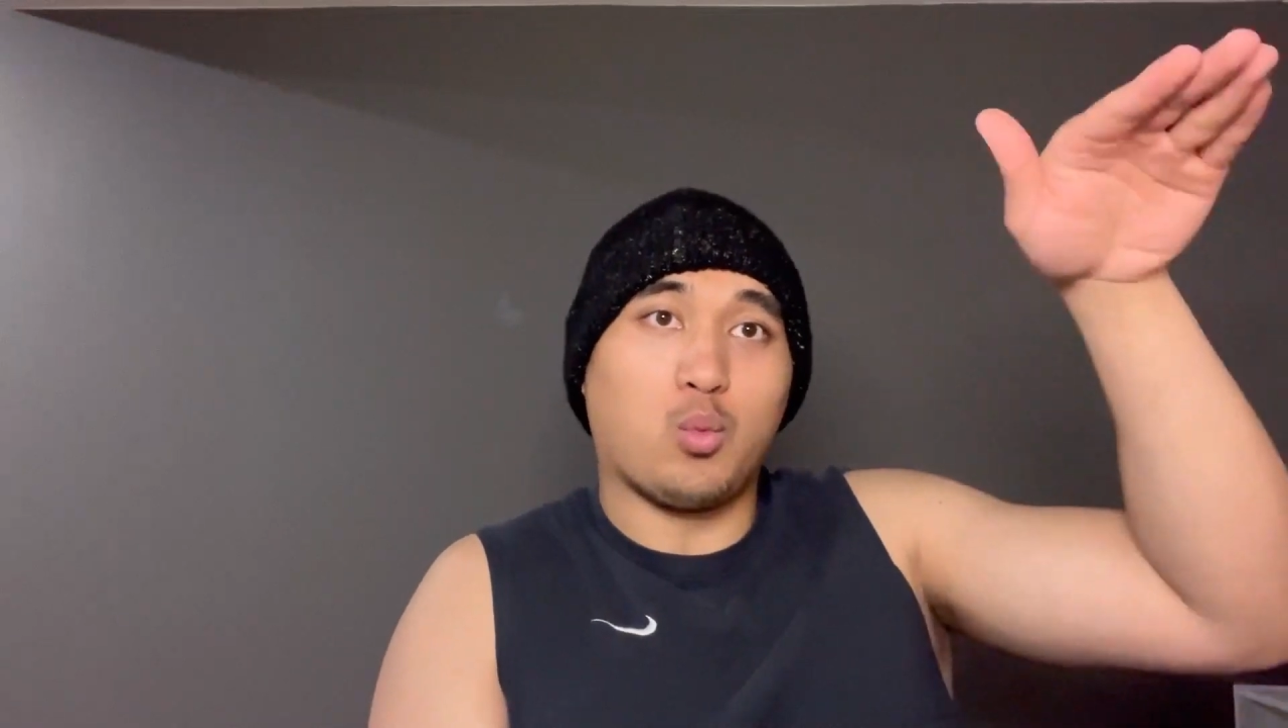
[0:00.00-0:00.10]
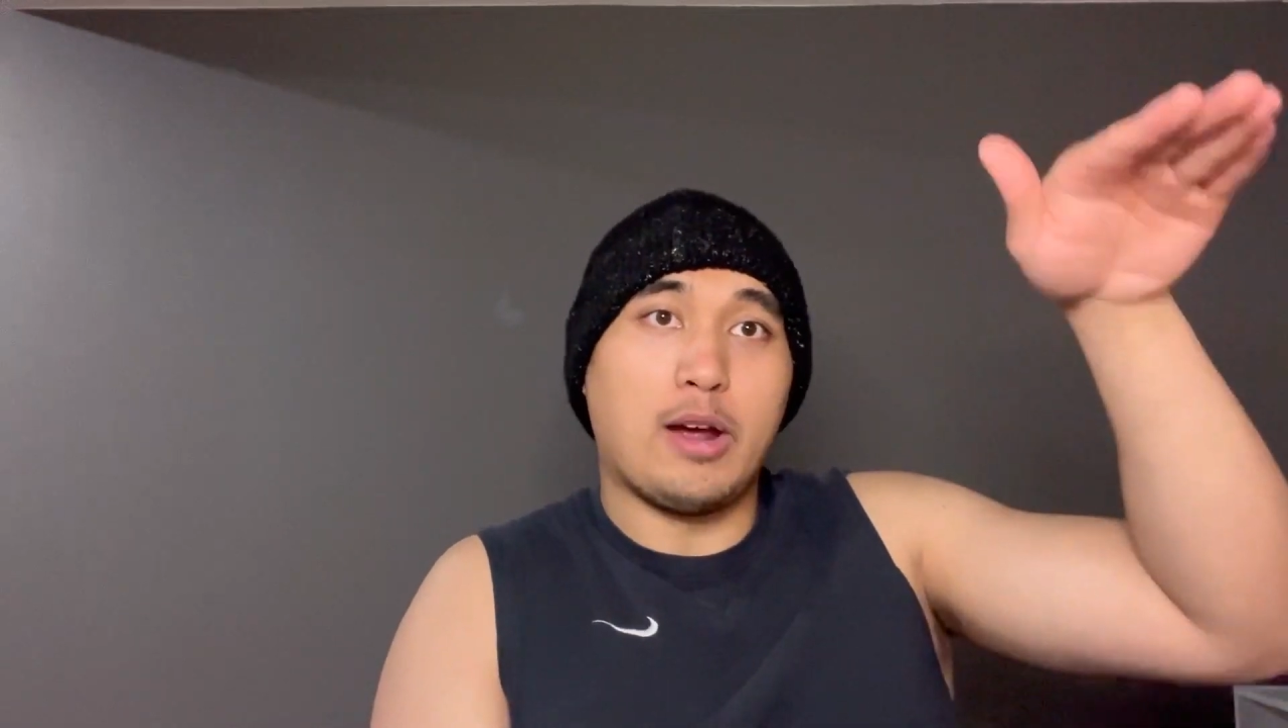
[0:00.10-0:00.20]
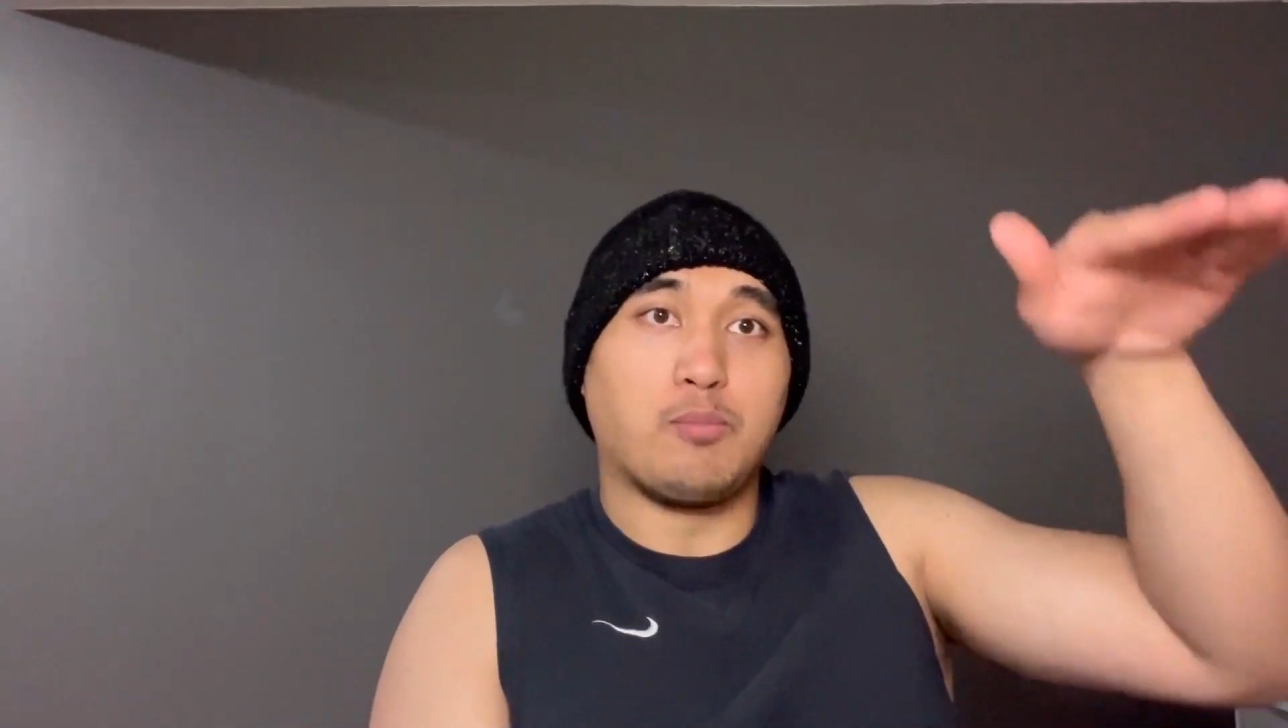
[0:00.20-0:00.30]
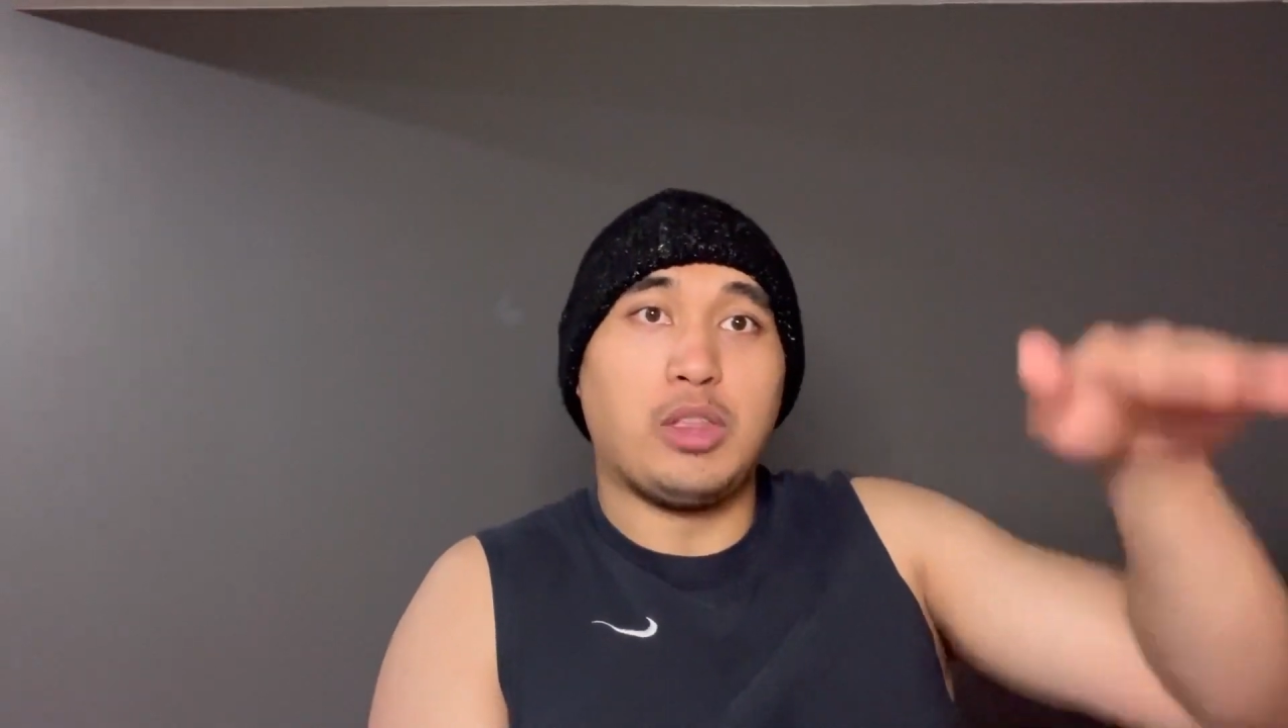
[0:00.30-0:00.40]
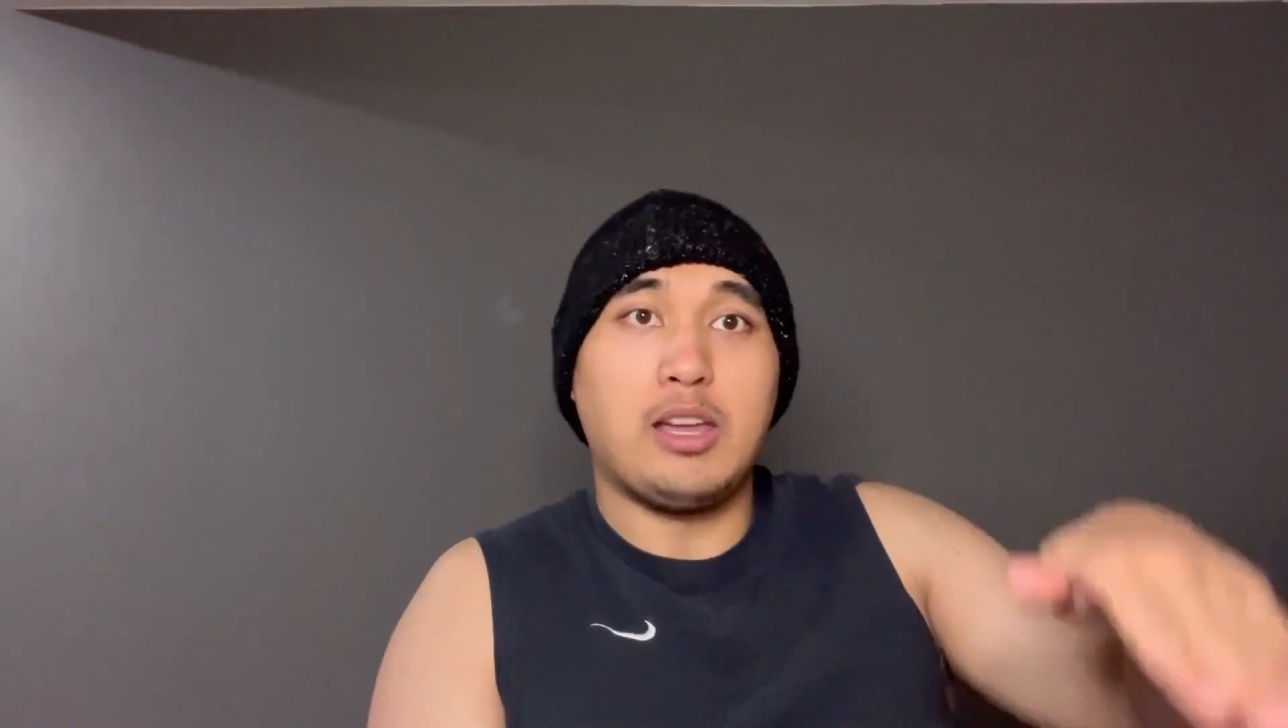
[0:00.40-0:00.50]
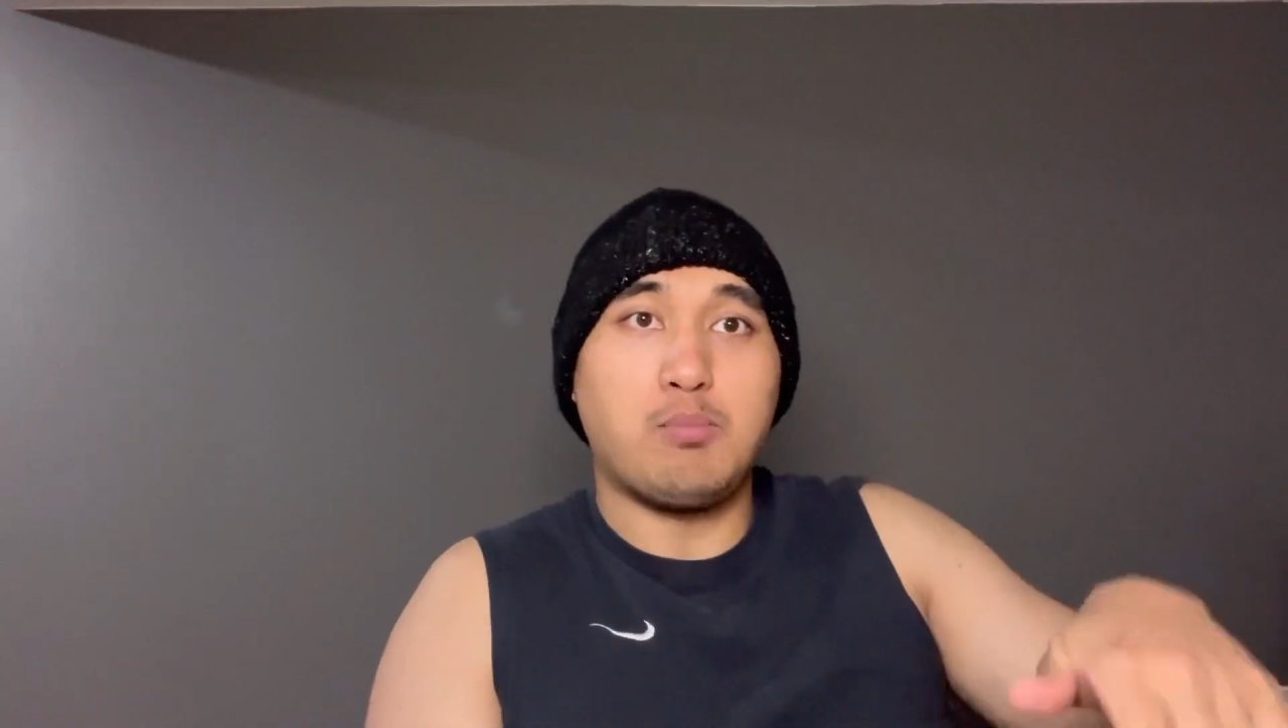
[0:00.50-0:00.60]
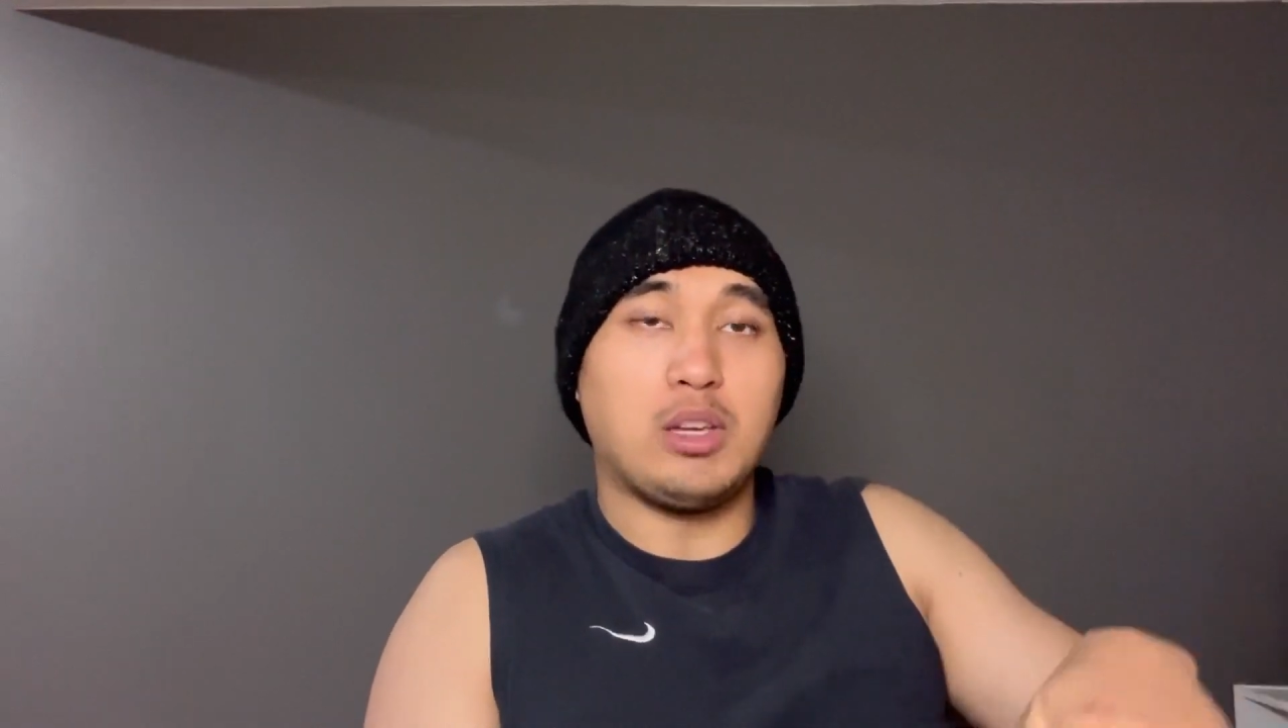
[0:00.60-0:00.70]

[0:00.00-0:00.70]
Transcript: rep then